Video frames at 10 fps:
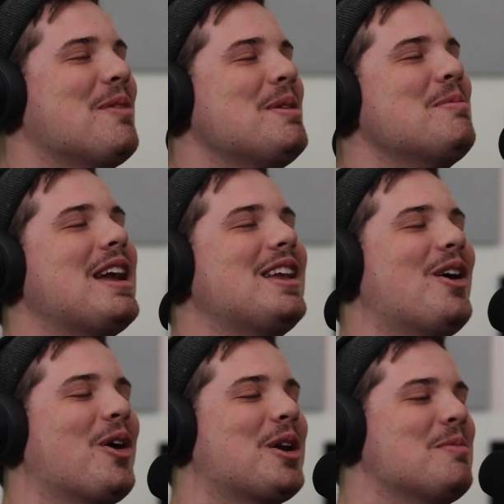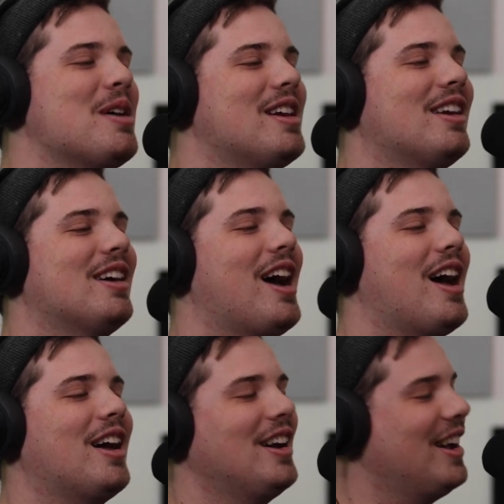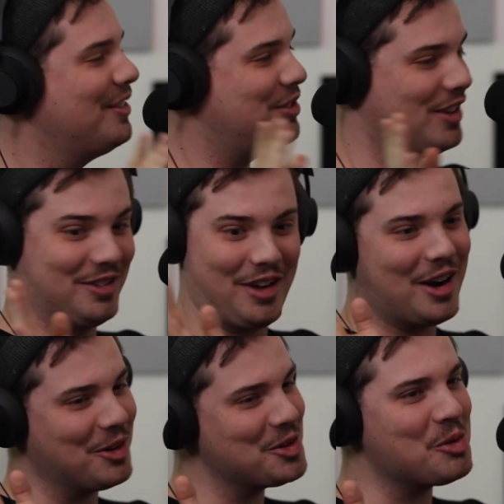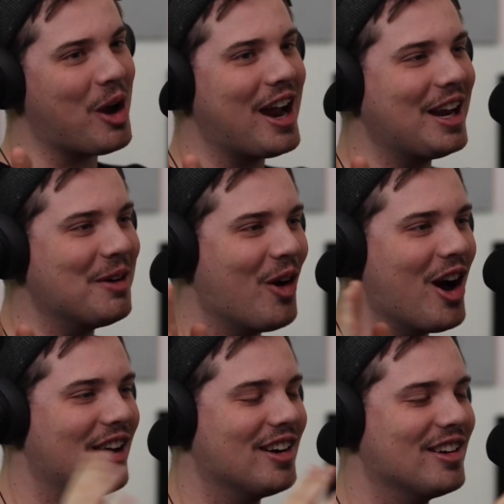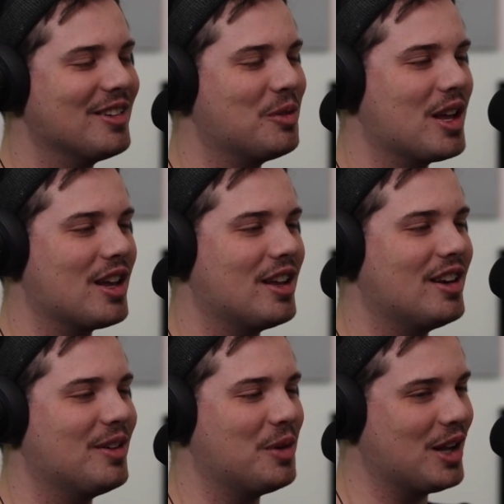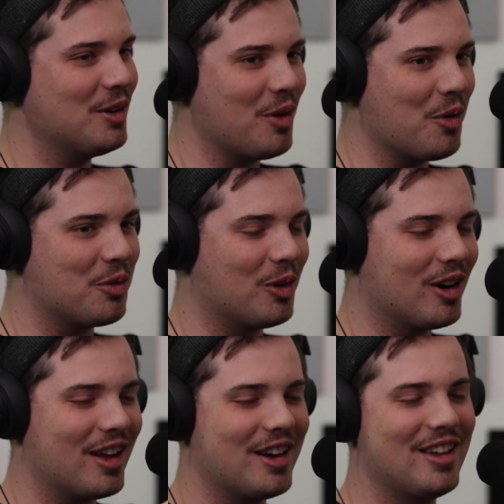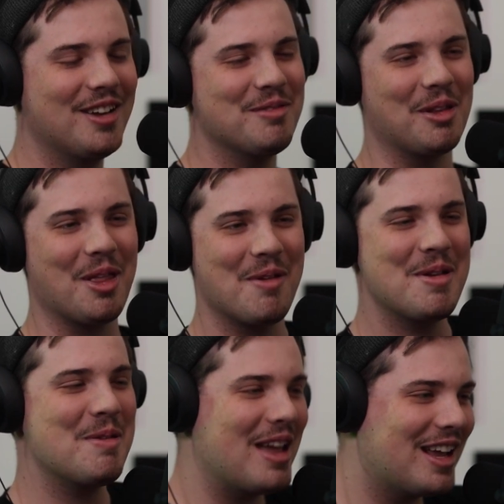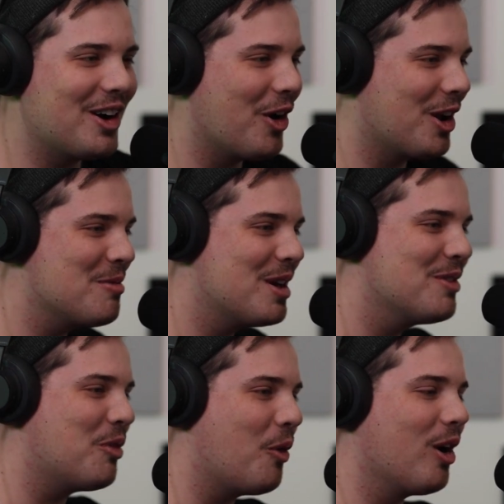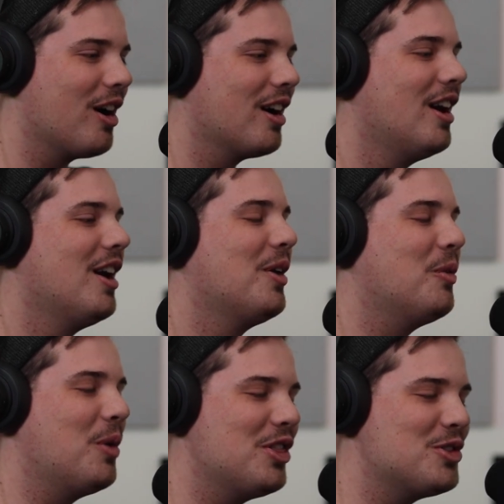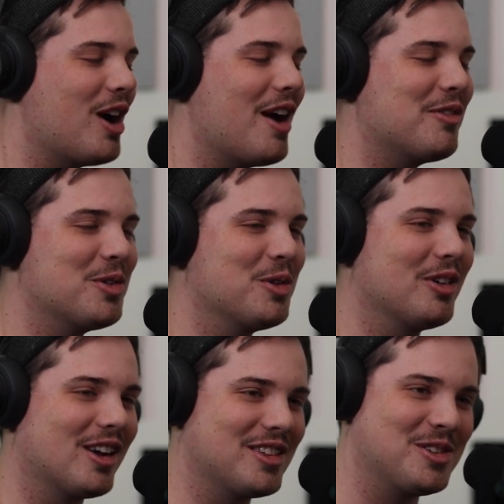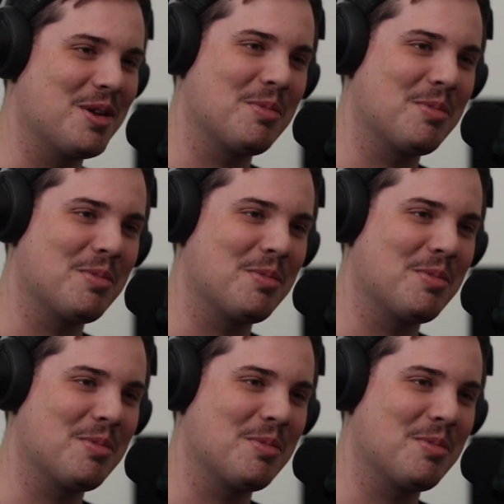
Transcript: Let me make an argument. If I don't sway anyone, we can vote for it. But let me make an argument for when the drive-through forgets your